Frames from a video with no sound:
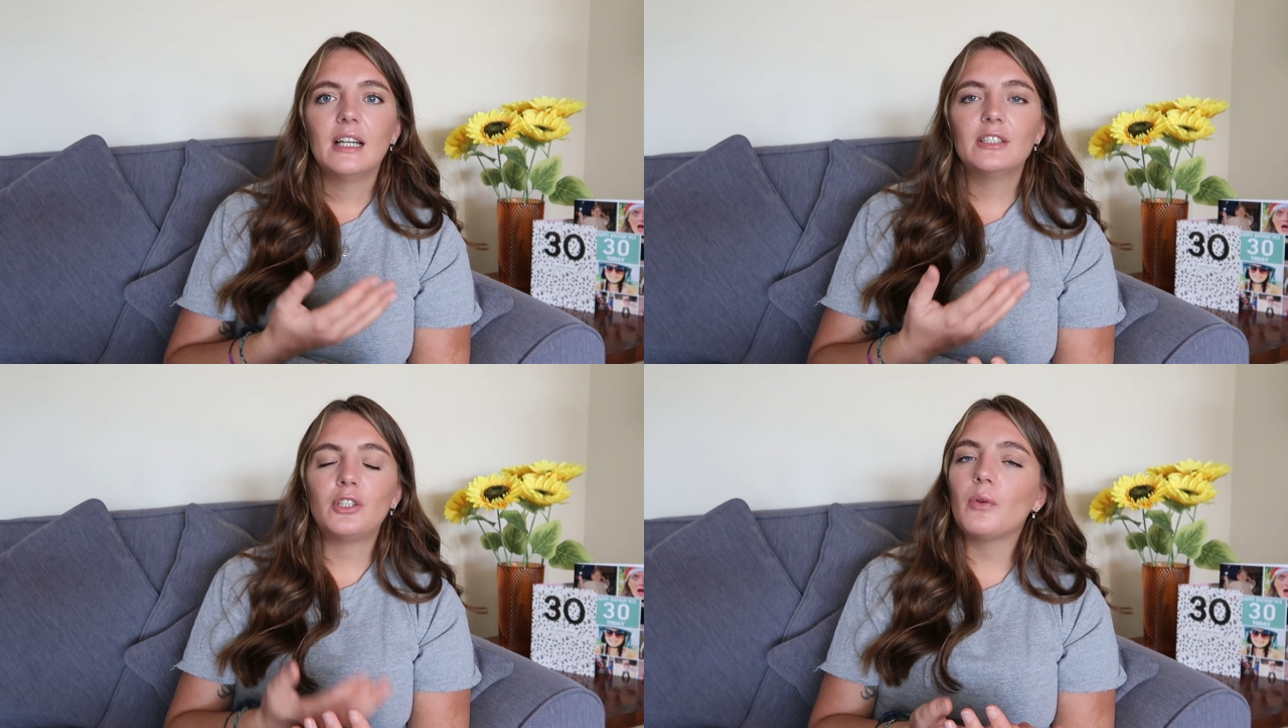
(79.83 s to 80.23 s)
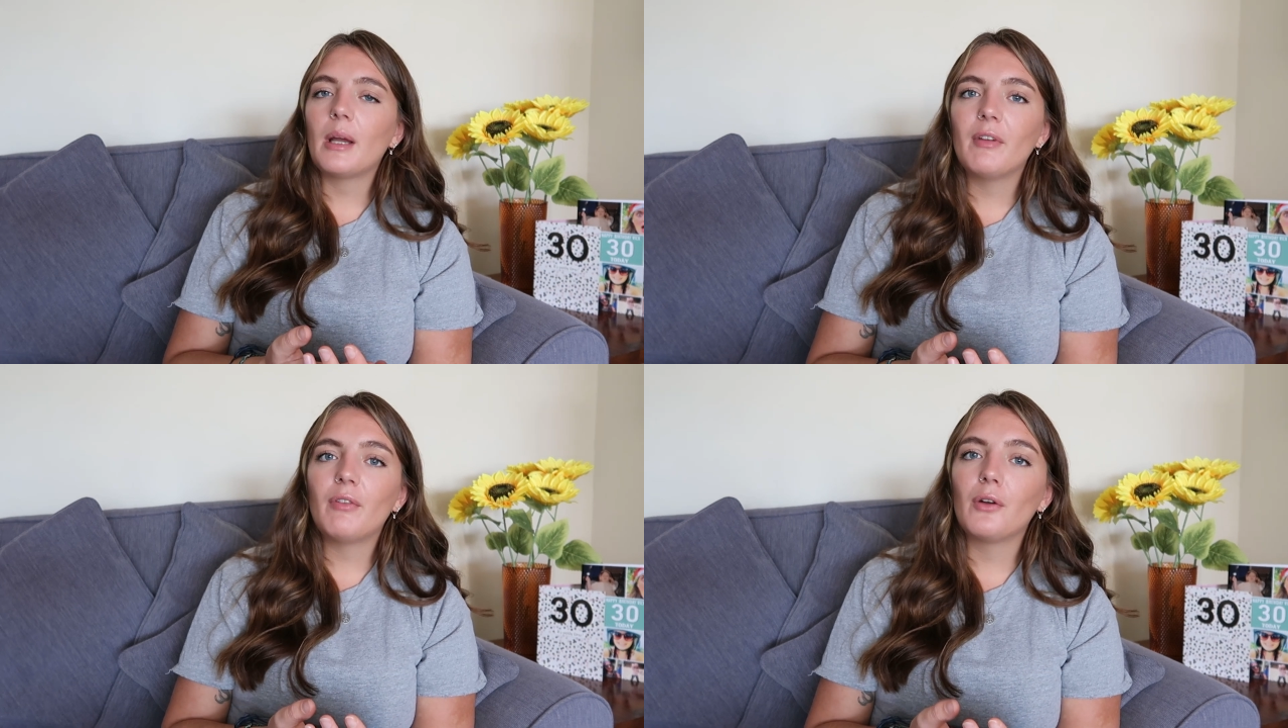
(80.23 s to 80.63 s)
and don't
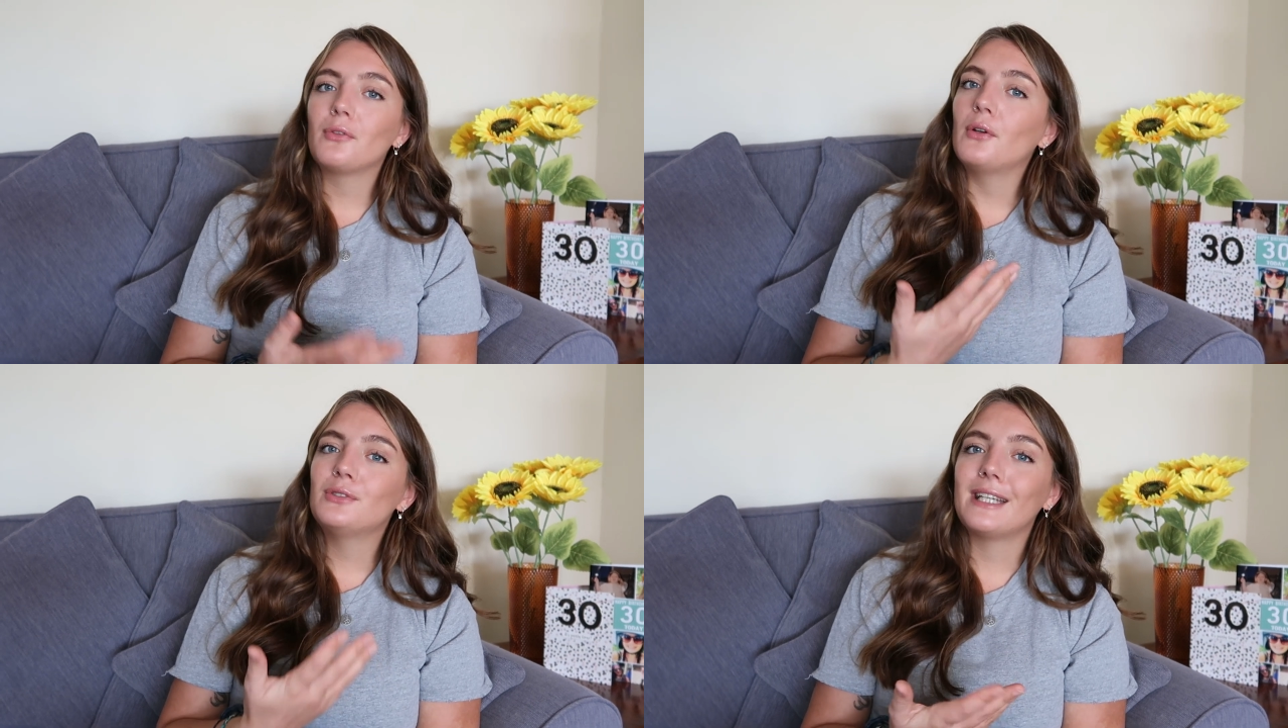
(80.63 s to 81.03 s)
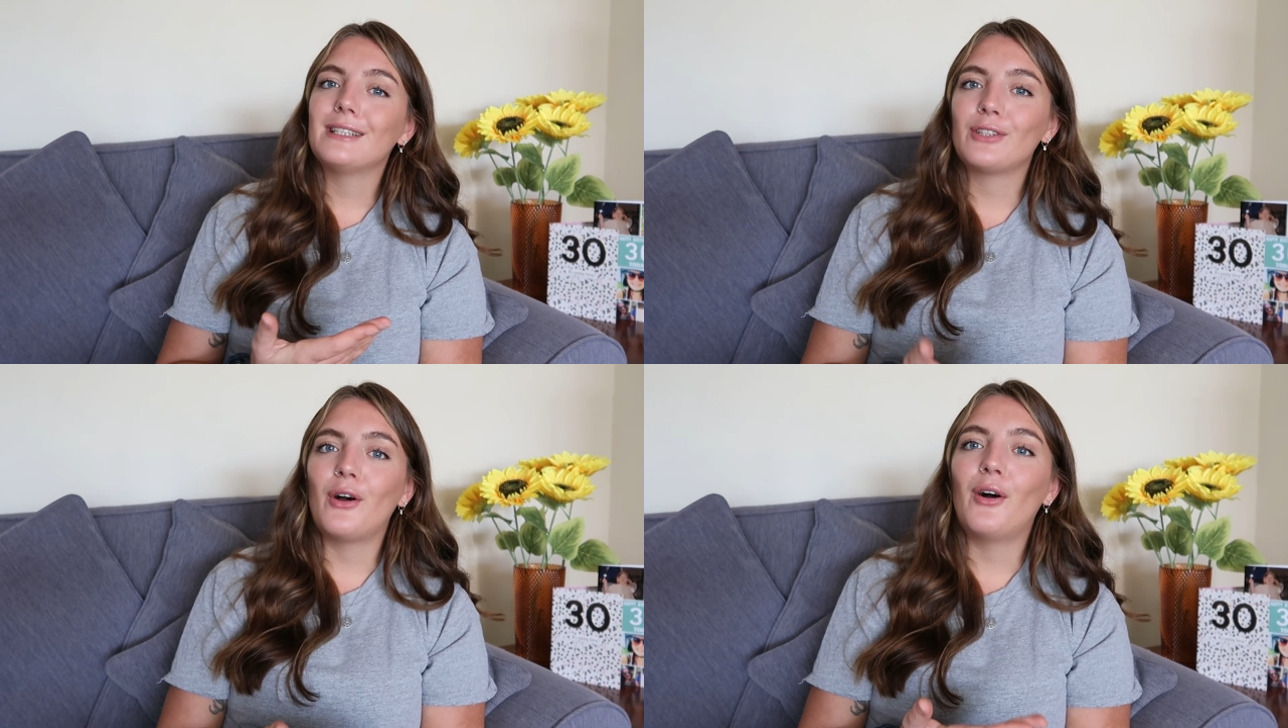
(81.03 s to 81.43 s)
get me wrong, those
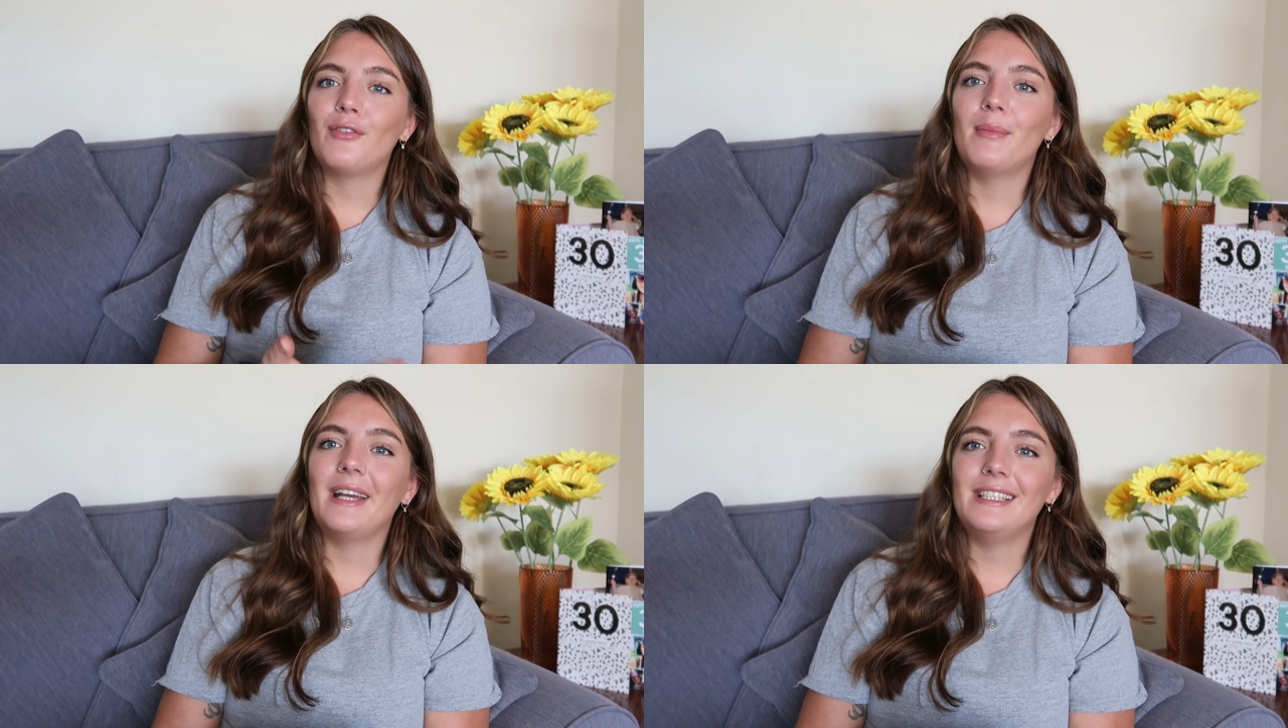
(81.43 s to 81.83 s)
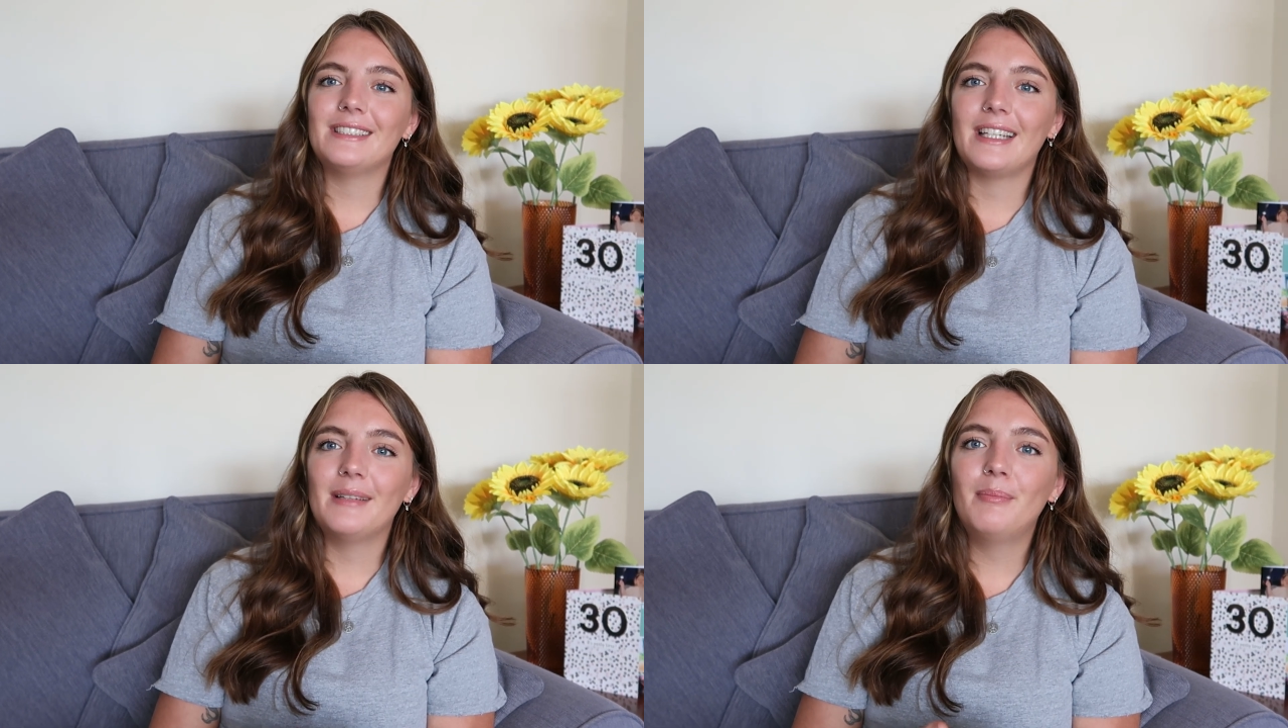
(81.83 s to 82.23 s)
things are
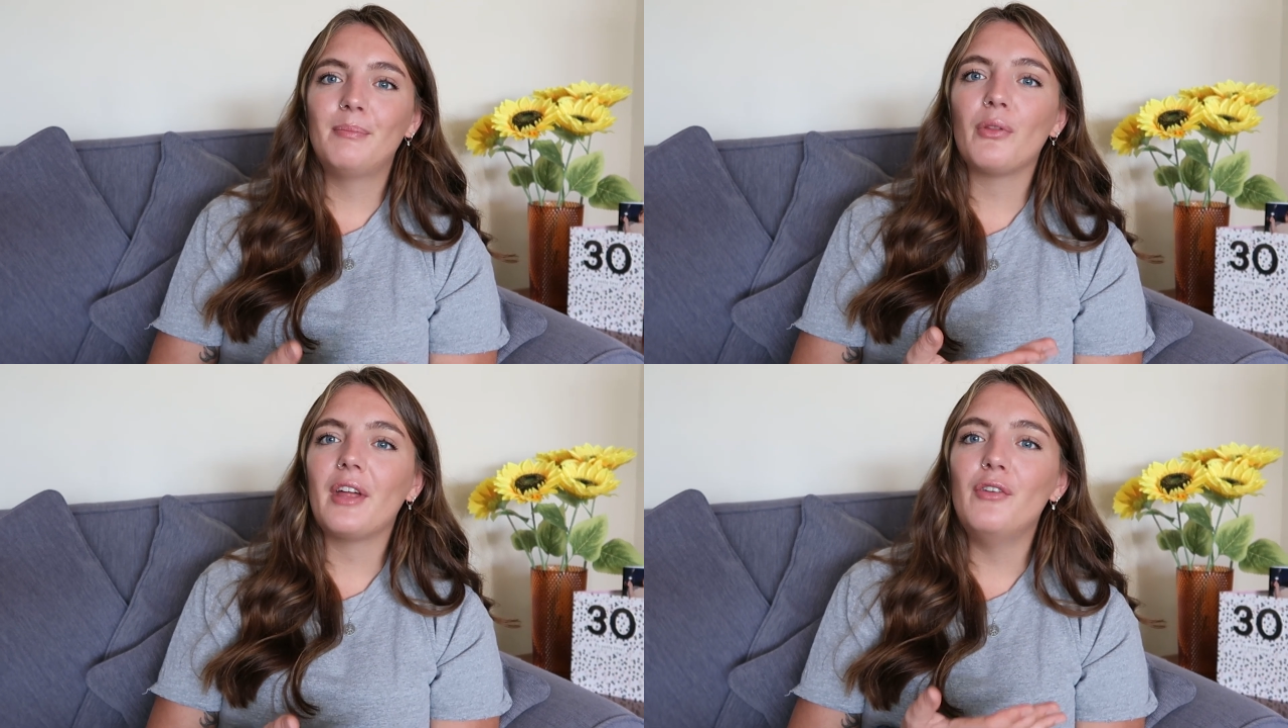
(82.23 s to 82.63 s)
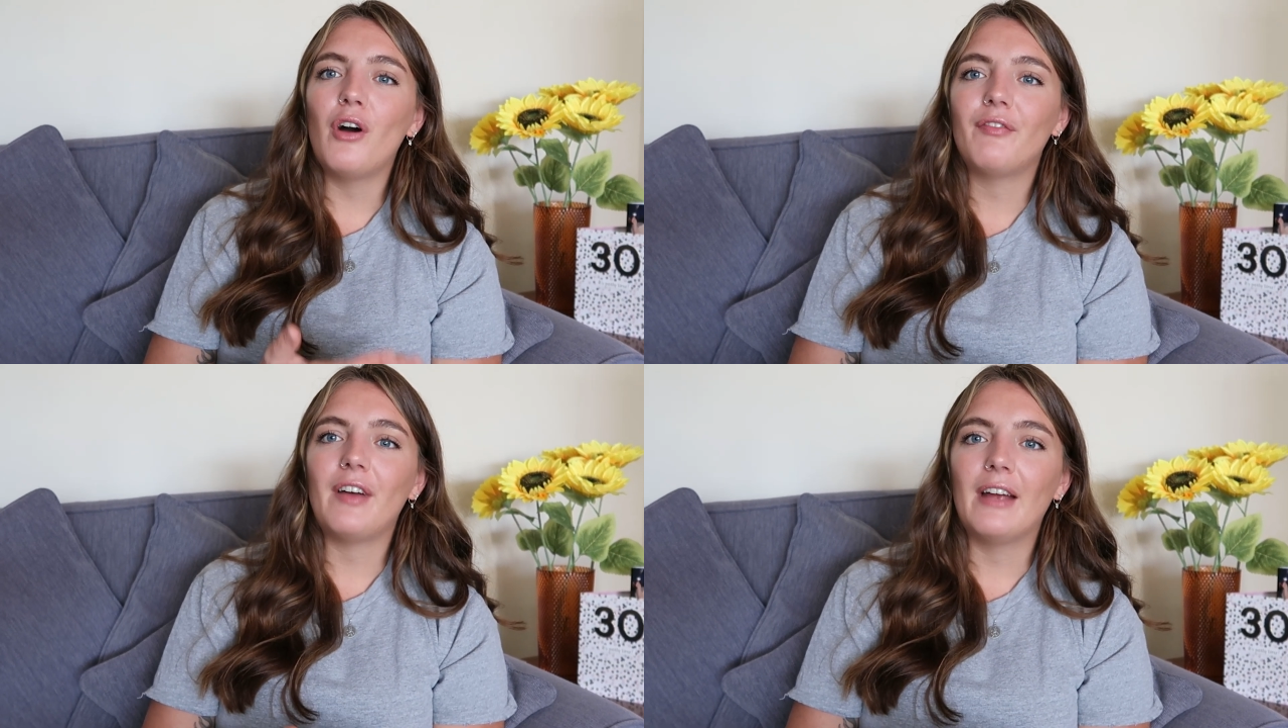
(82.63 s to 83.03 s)
amazing, but they're not for